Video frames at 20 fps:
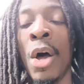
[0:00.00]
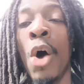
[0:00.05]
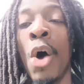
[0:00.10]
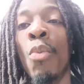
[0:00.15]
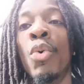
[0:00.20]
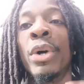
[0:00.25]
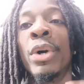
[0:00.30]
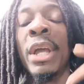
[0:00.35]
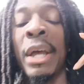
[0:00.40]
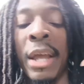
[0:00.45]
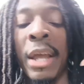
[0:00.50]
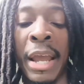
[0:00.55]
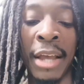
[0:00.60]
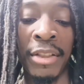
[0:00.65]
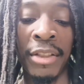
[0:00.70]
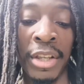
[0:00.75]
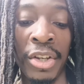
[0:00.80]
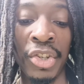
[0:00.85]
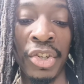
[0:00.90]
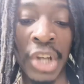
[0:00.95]
will get Anthony
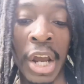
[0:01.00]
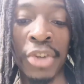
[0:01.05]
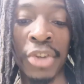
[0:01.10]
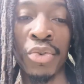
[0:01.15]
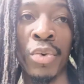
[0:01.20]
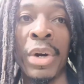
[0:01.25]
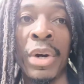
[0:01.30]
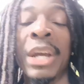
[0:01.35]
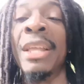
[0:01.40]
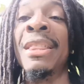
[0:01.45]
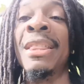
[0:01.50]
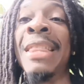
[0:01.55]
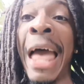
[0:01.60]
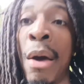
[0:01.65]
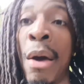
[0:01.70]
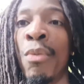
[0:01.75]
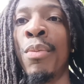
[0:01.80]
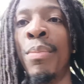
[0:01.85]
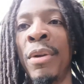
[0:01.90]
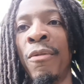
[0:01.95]
Joshua, and that will
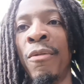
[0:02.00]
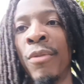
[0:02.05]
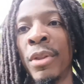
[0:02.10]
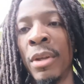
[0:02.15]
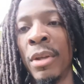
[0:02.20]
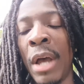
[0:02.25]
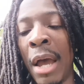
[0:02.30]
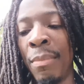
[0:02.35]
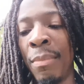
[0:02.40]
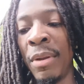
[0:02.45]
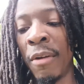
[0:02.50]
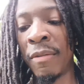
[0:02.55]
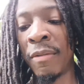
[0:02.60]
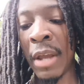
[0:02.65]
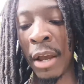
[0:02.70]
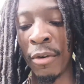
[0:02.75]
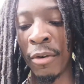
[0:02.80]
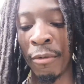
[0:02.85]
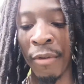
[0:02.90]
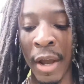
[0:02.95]
be for the IBF
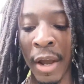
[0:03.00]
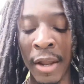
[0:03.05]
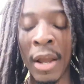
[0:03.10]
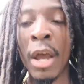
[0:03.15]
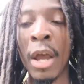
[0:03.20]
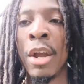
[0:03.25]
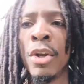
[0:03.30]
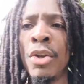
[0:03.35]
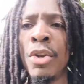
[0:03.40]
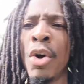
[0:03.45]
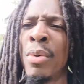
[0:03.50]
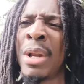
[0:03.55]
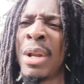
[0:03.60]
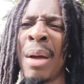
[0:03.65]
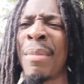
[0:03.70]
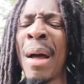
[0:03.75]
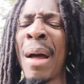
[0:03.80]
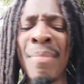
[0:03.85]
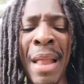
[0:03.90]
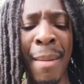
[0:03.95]
title fight. You know, and
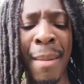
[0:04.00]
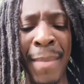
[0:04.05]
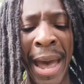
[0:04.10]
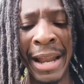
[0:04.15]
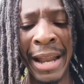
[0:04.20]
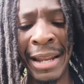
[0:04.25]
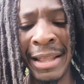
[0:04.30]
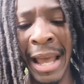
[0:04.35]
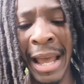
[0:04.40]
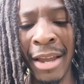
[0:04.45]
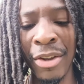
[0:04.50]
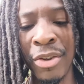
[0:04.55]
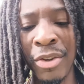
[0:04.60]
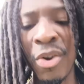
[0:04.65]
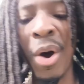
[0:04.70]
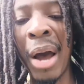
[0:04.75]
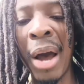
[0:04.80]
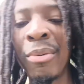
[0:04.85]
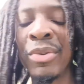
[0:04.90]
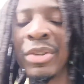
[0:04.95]
I'm not mad at that. You know, I
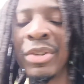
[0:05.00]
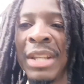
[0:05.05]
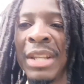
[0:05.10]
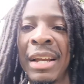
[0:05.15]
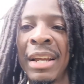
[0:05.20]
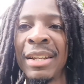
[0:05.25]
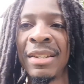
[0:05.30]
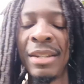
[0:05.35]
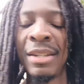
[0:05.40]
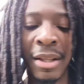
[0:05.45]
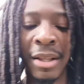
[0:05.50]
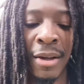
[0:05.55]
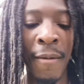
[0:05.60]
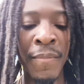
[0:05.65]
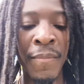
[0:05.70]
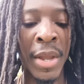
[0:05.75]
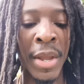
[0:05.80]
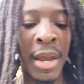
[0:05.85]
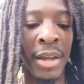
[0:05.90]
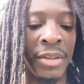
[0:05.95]
would just like to see the
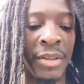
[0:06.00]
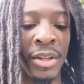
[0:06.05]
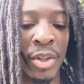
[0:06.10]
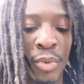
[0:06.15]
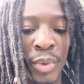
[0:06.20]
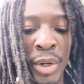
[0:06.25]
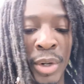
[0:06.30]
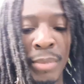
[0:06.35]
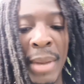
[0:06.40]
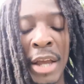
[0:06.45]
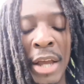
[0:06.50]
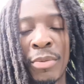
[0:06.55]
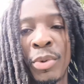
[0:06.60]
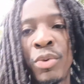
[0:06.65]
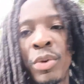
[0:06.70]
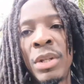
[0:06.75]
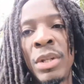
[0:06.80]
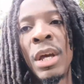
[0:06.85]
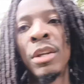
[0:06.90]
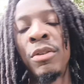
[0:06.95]
rematch between
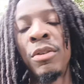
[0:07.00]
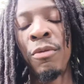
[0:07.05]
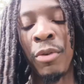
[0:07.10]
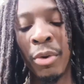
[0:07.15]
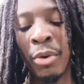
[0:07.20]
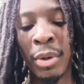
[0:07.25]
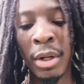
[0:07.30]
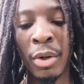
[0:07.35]
Tyson Fury and